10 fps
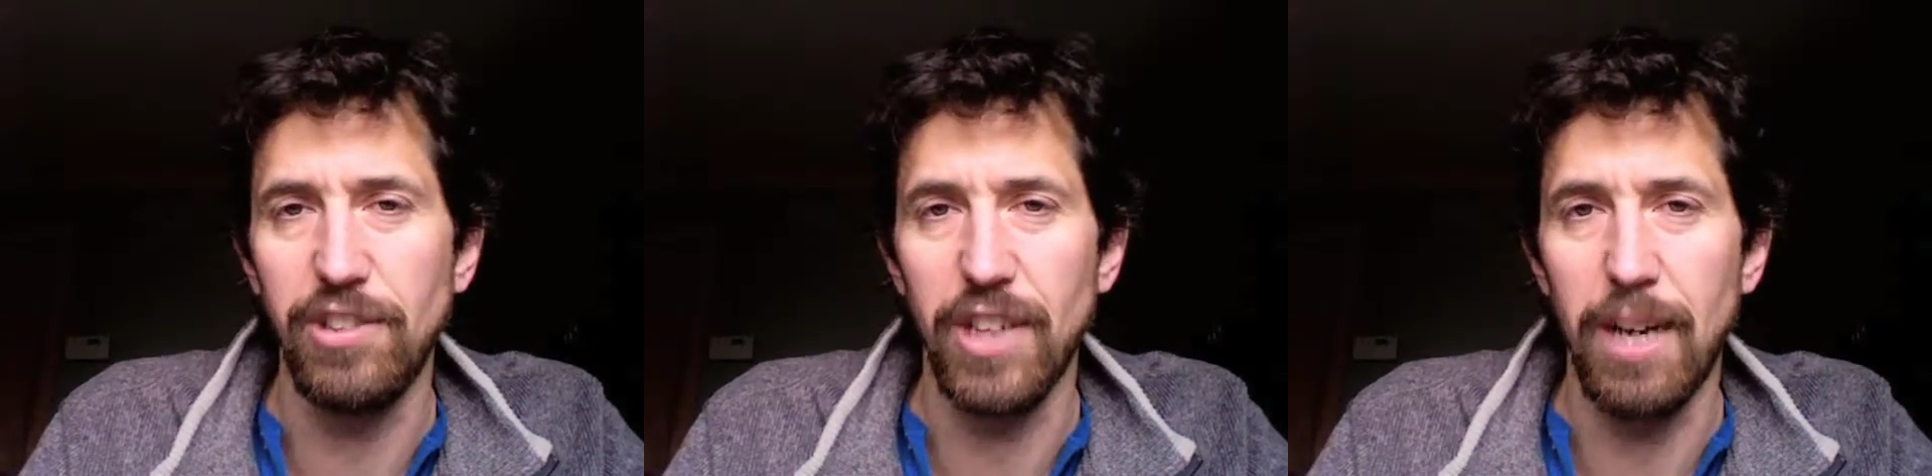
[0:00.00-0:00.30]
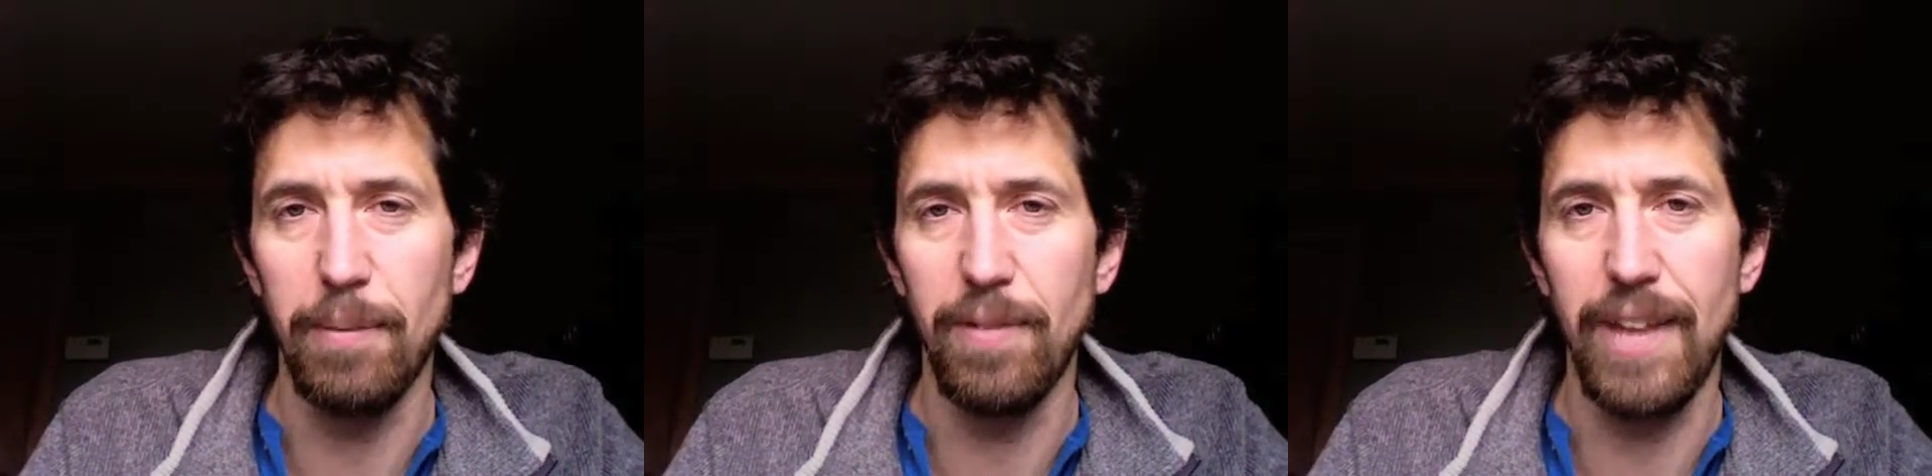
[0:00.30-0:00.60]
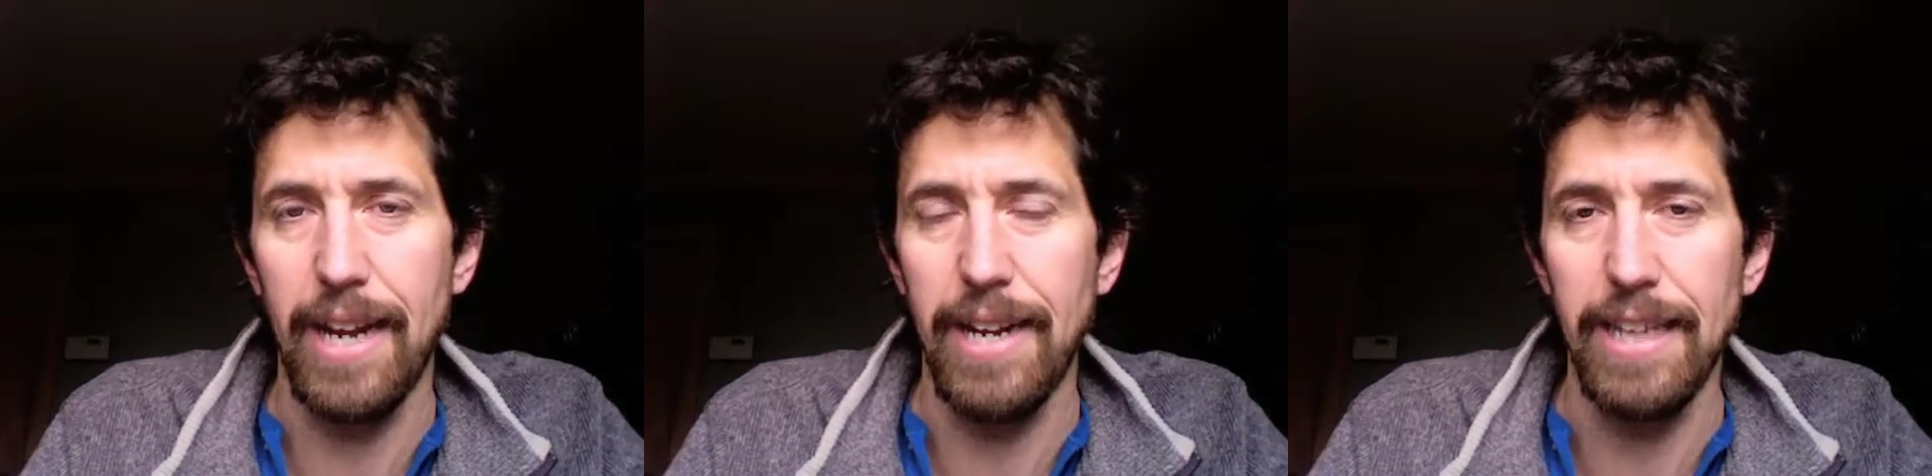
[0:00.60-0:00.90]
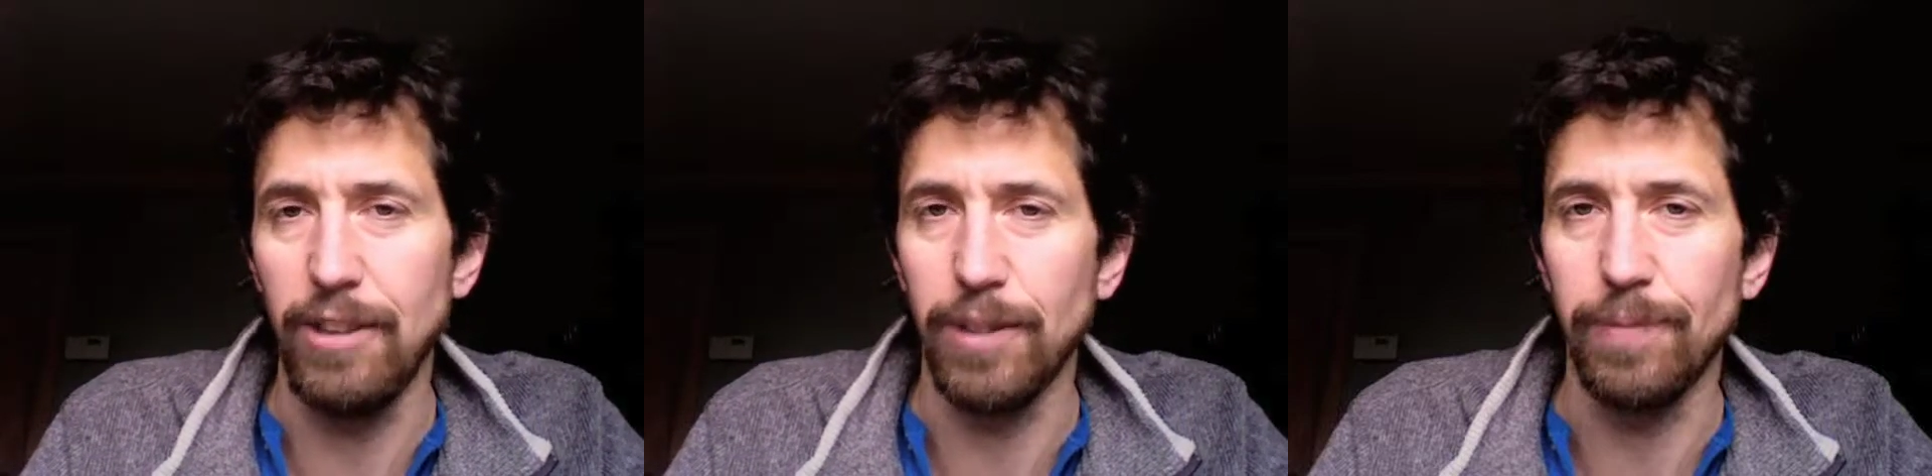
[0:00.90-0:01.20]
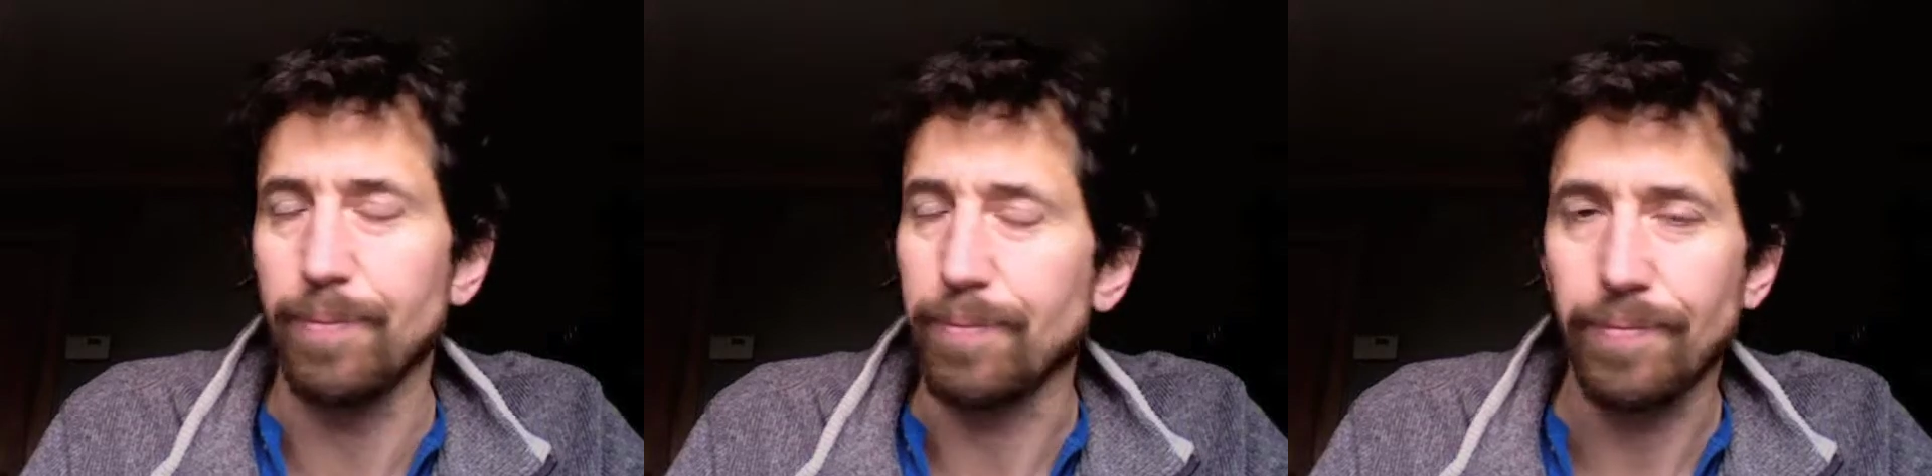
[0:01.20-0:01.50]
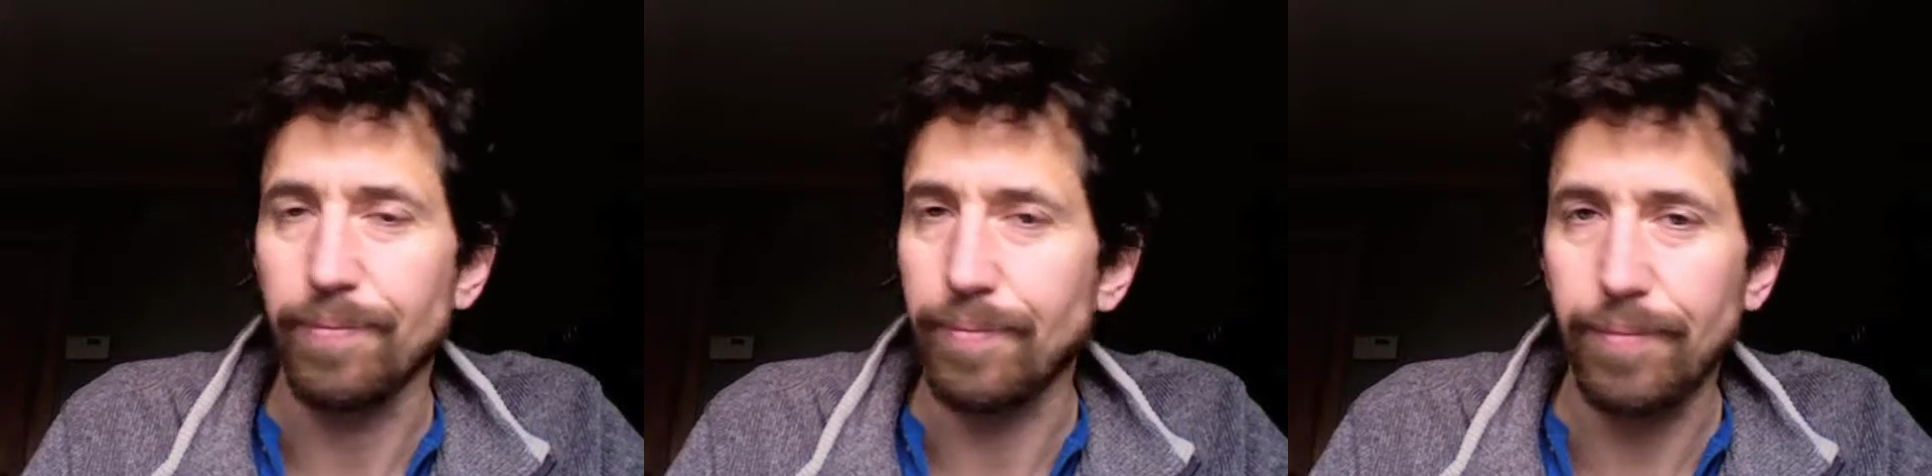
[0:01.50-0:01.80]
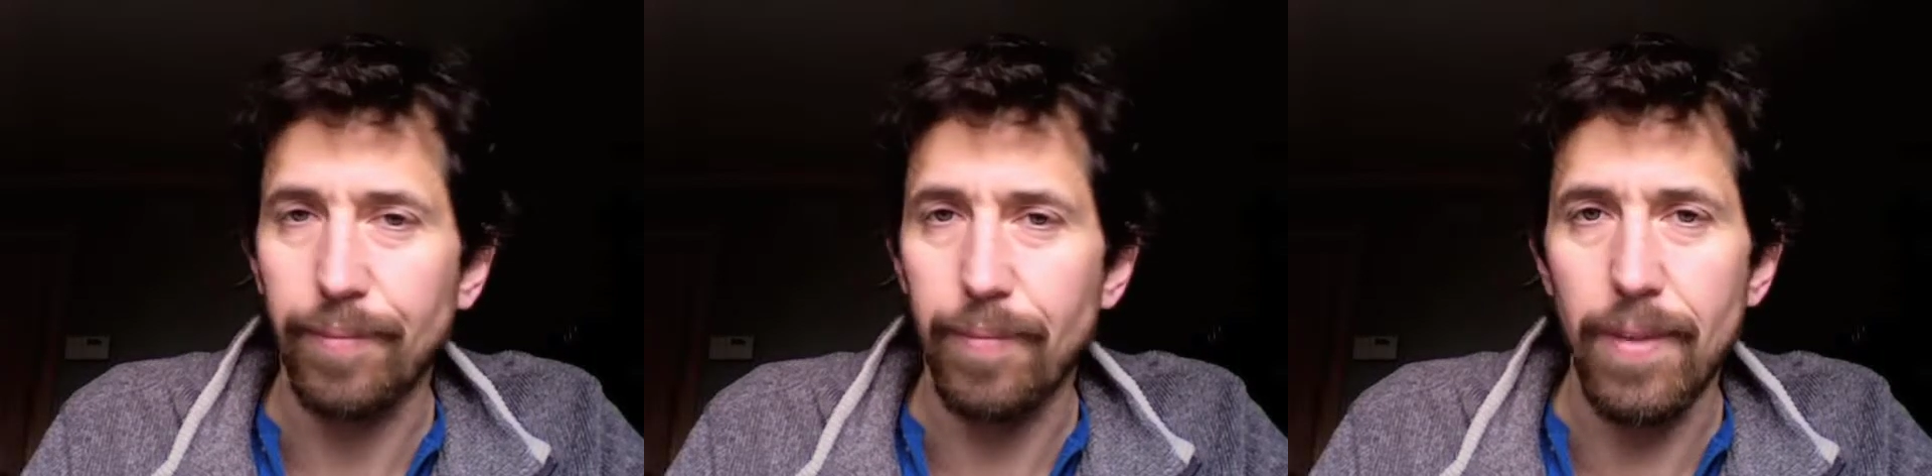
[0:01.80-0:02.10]
job of that nature.
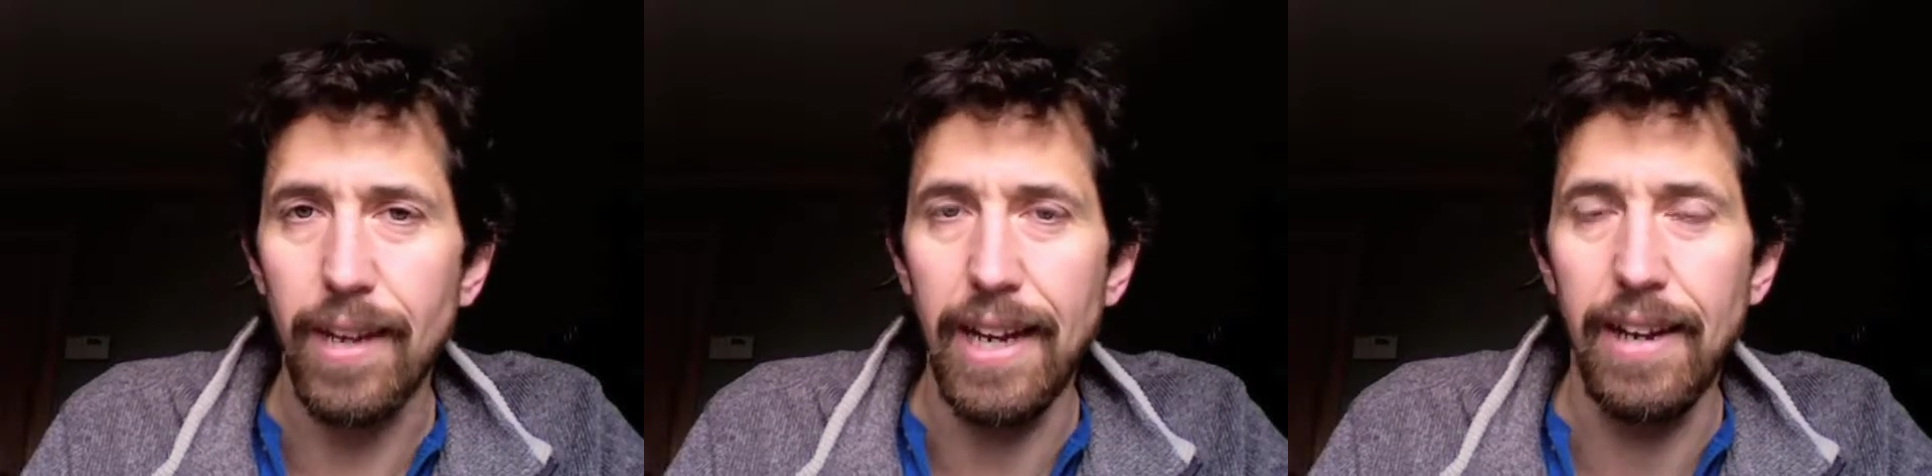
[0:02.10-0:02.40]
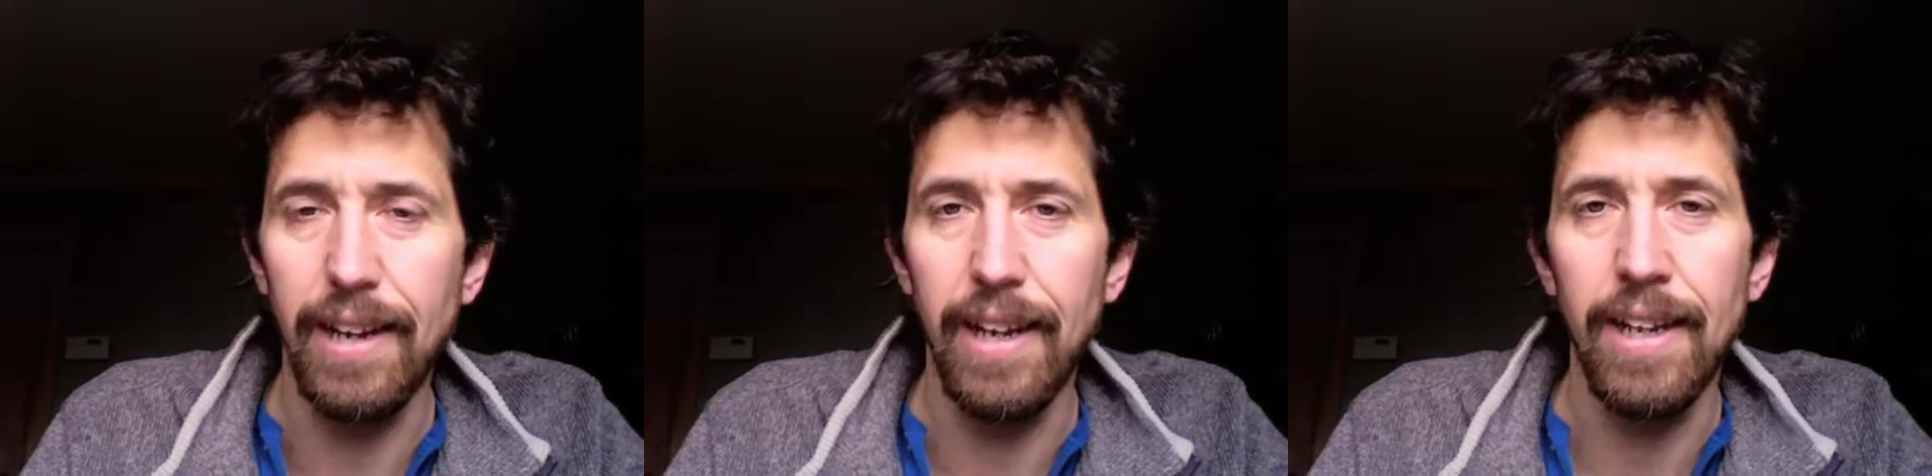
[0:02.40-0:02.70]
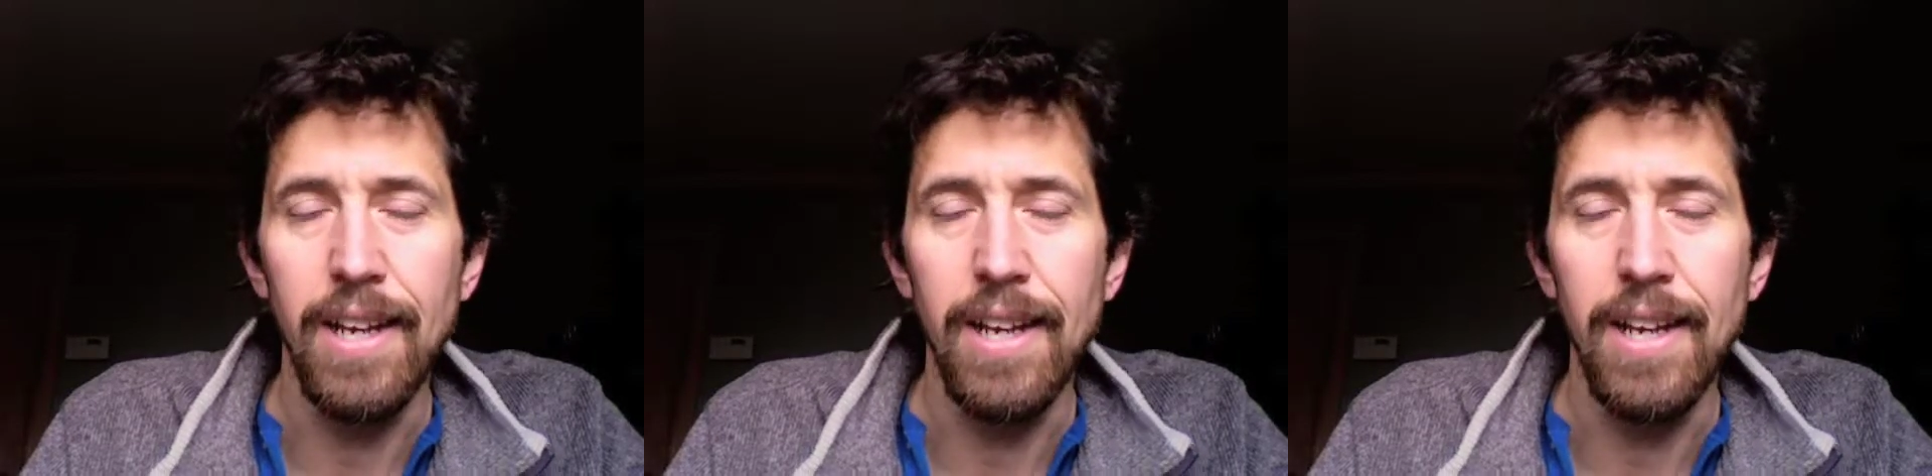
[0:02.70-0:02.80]
And I'm